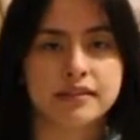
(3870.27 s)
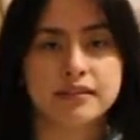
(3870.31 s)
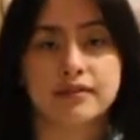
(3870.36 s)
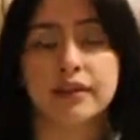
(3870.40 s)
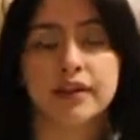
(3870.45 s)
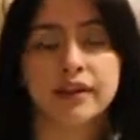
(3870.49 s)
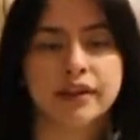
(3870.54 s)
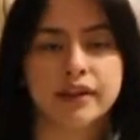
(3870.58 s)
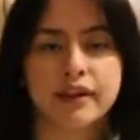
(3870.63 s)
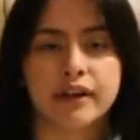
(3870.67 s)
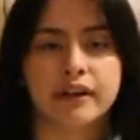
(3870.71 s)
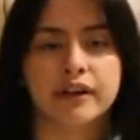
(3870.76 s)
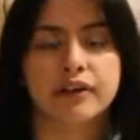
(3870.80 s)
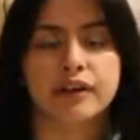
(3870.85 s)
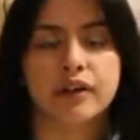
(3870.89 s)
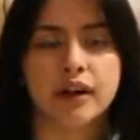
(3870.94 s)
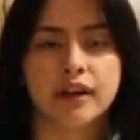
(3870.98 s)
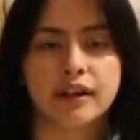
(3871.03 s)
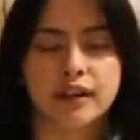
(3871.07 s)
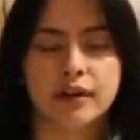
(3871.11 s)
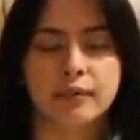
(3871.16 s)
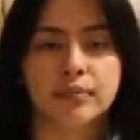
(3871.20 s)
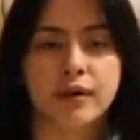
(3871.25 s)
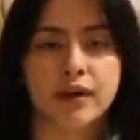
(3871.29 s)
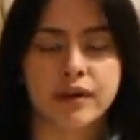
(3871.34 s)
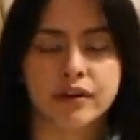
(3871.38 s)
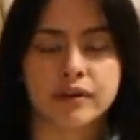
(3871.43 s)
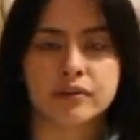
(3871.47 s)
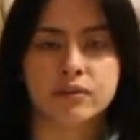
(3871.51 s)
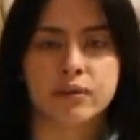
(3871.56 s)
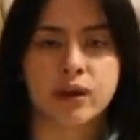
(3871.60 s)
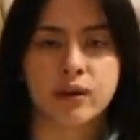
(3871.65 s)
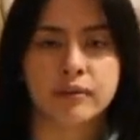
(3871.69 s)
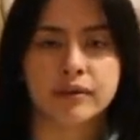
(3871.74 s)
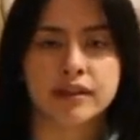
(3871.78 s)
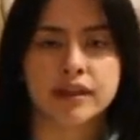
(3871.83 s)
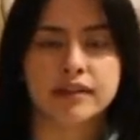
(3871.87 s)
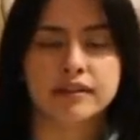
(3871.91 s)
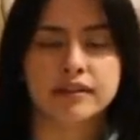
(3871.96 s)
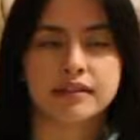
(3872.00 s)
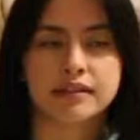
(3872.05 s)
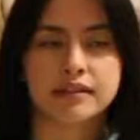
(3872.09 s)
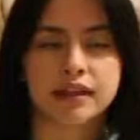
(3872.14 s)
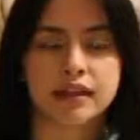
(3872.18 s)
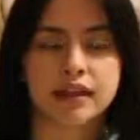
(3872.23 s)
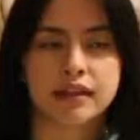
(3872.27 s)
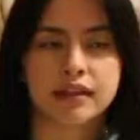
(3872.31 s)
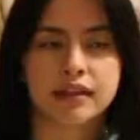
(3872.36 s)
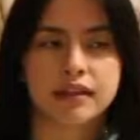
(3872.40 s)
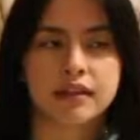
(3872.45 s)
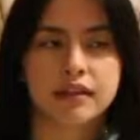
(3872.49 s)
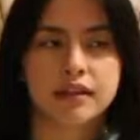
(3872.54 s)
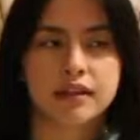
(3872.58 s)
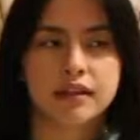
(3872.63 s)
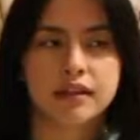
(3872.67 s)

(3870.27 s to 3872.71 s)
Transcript: very ignorant on their part as well, because it's like